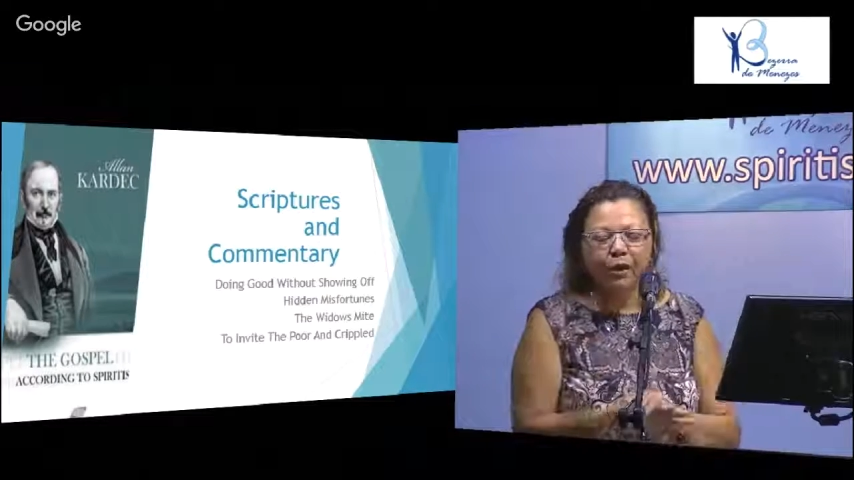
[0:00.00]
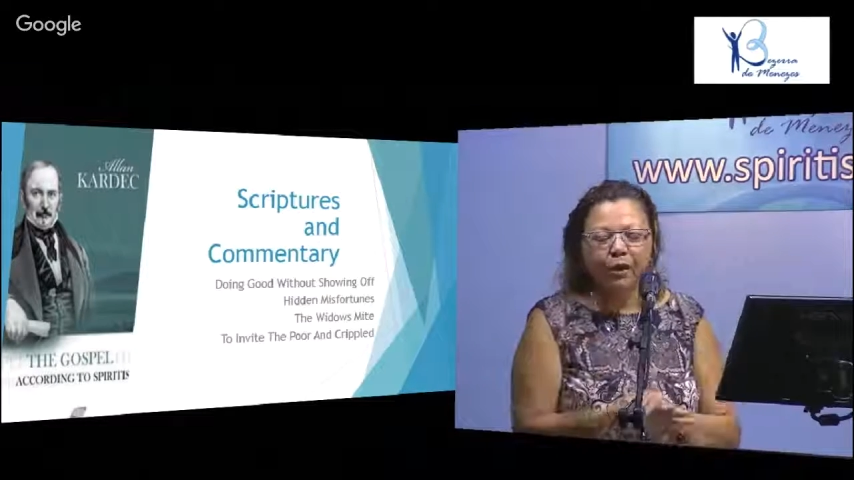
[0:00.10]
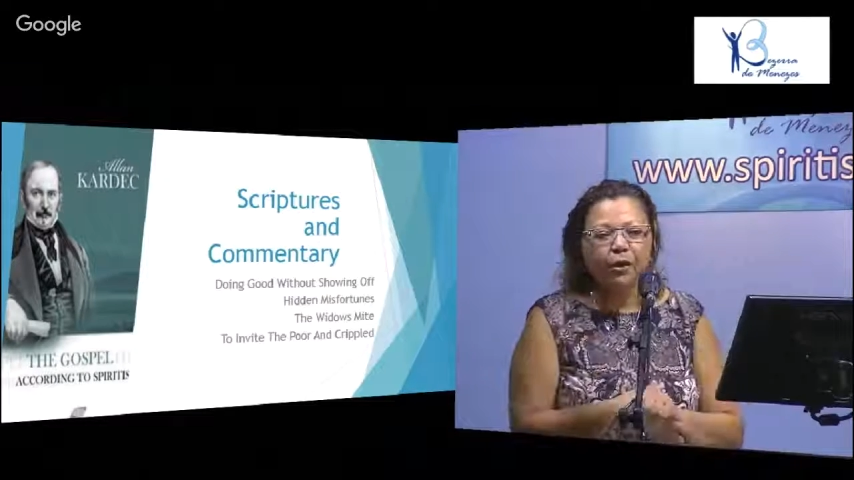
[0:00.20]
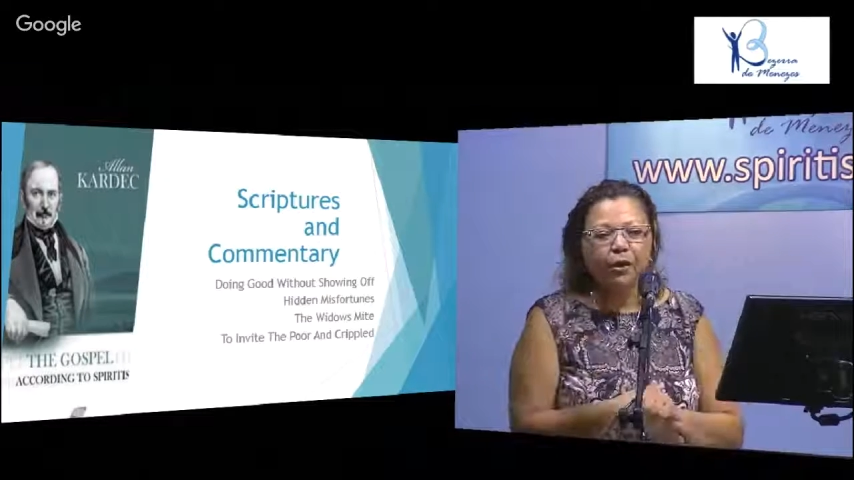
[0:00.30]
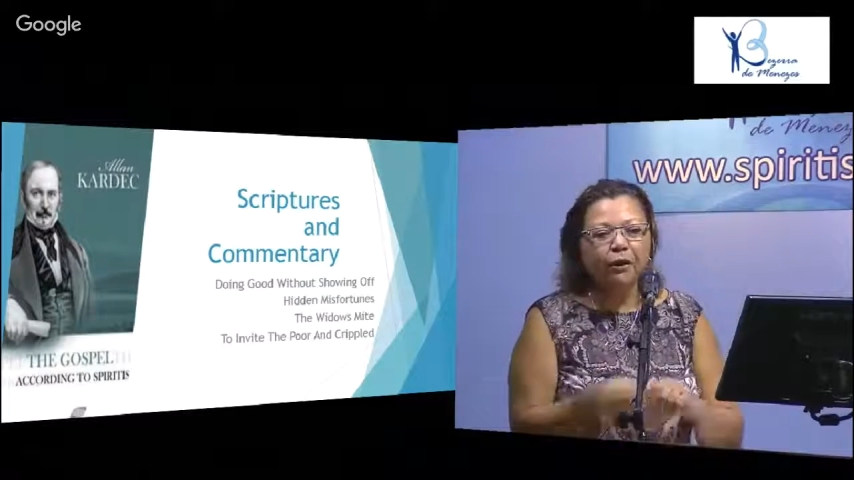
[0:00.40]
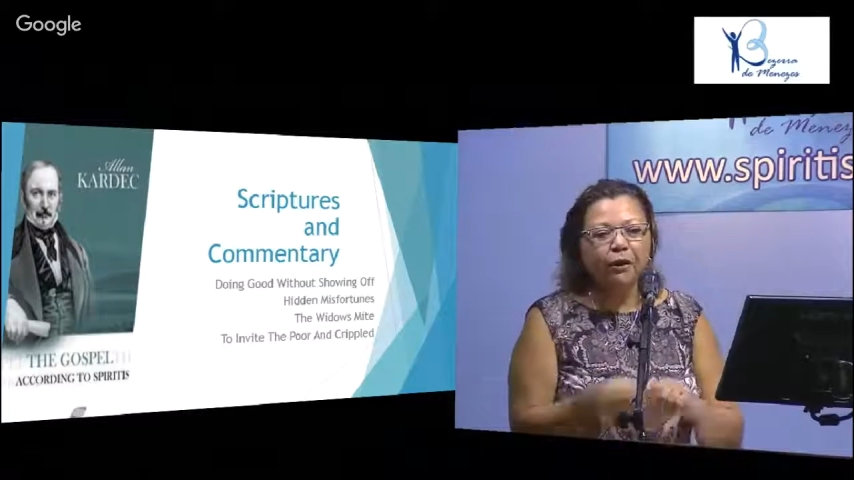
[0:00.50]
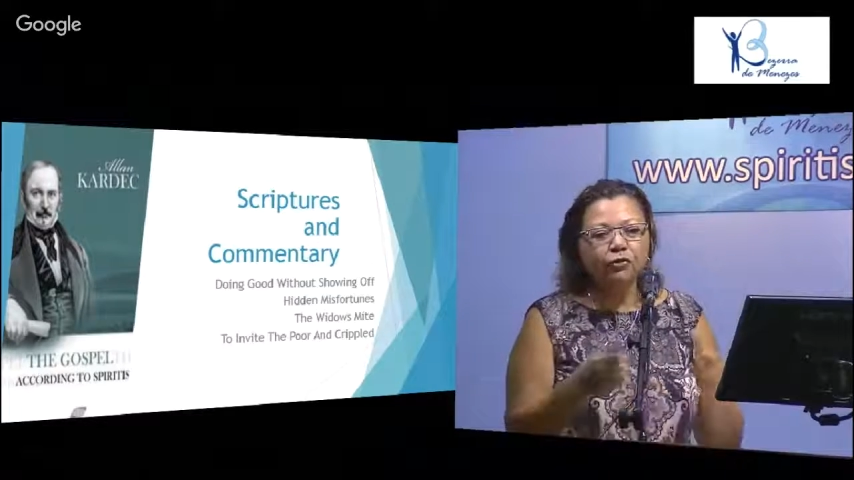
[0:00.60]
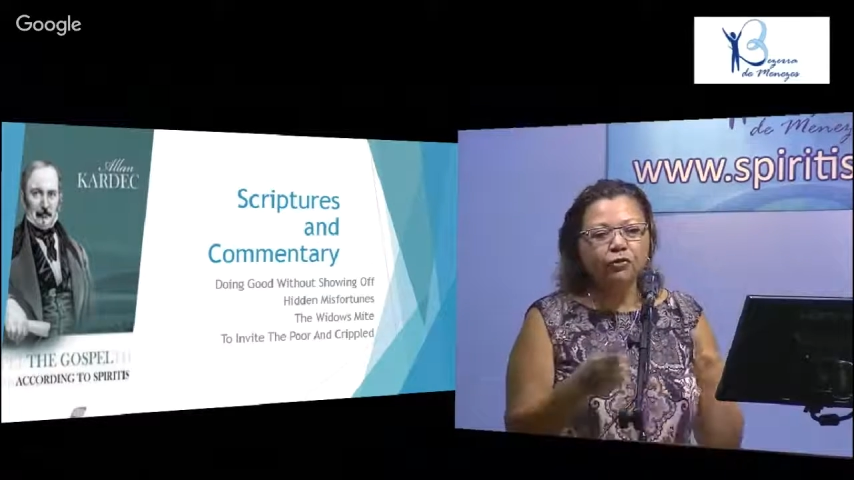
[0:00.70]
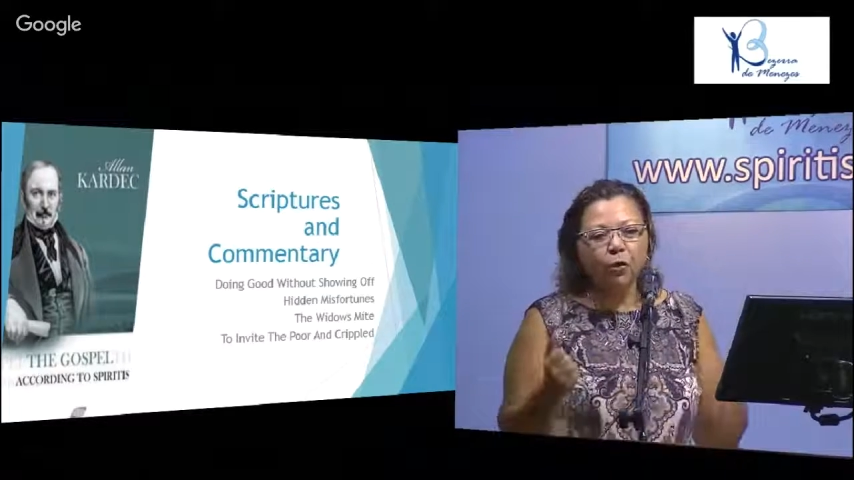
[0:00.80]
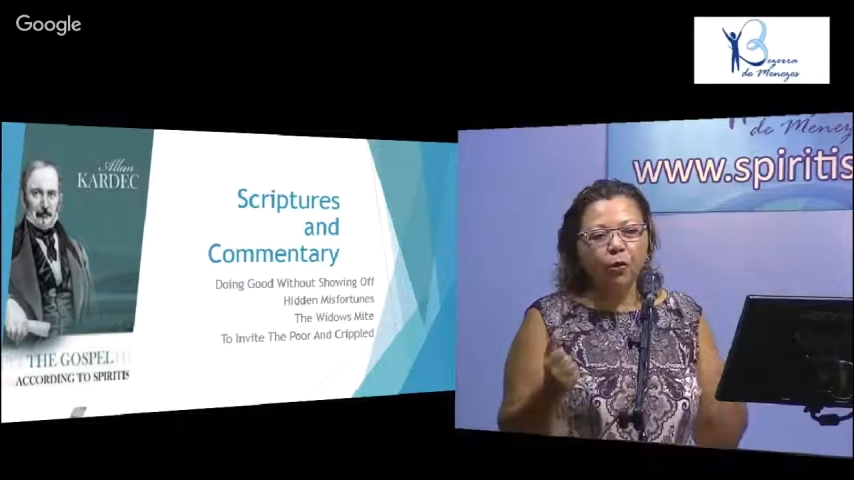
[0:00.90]
When she
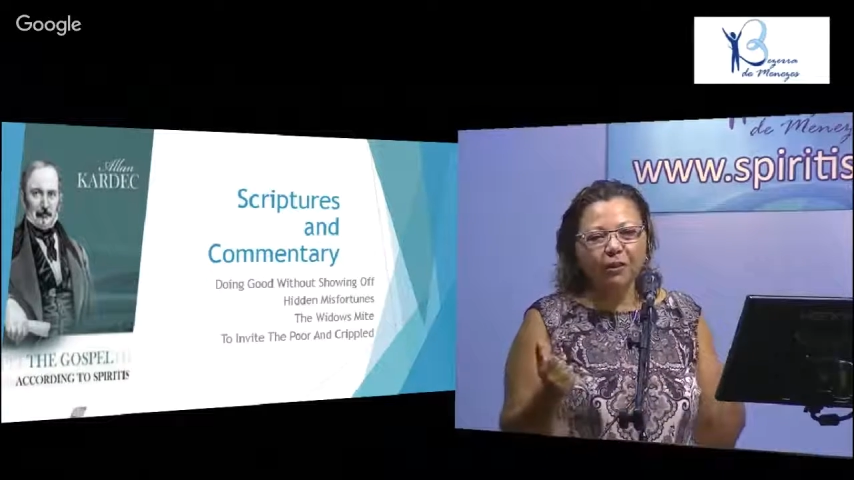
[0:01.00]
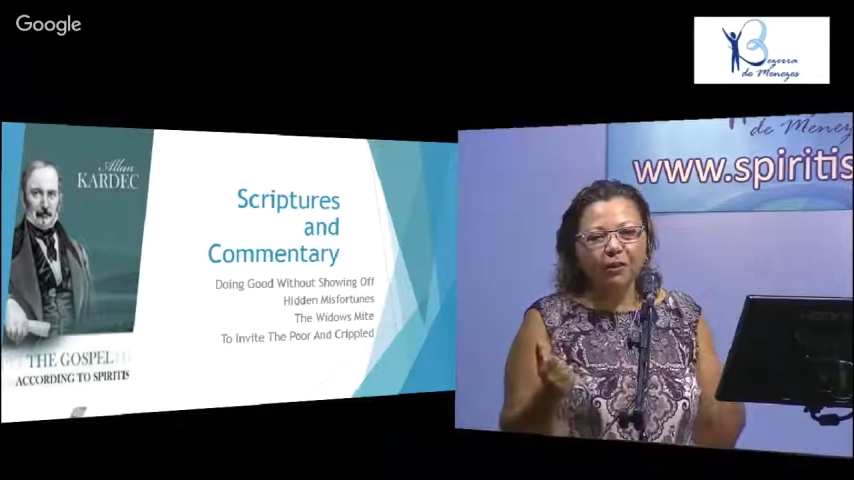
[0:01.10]
opens the